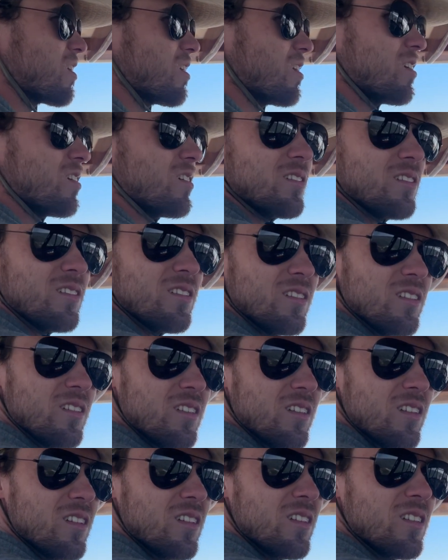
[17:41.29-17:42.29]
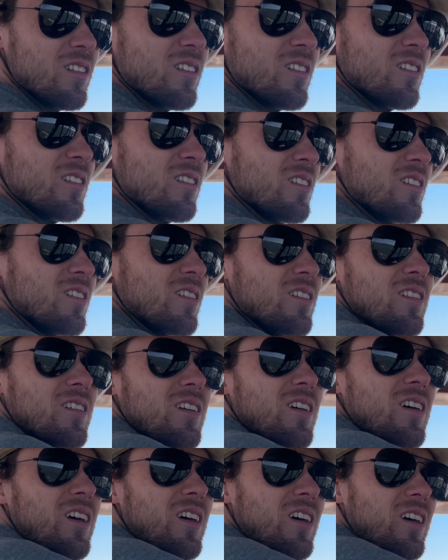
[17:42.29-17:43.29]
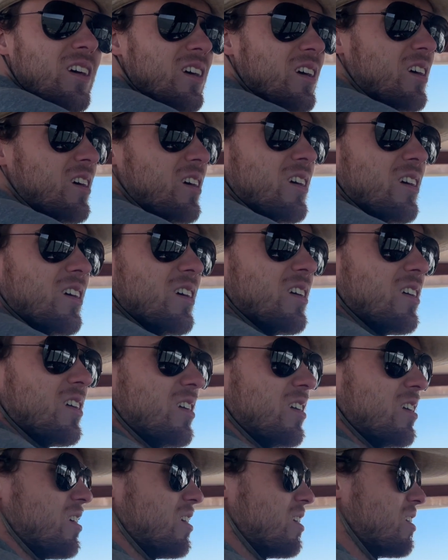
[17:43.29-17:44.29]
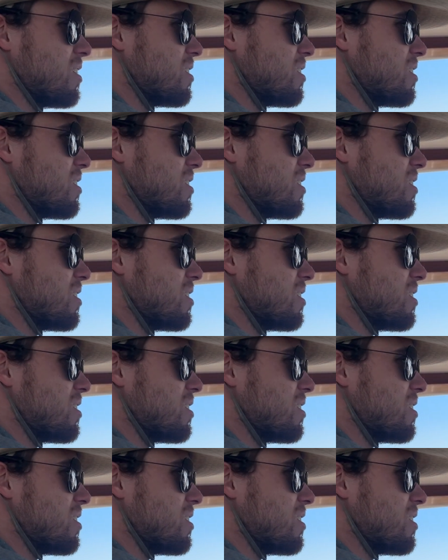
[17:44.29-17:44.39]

we're gonna start replacing hoses. I got the hose.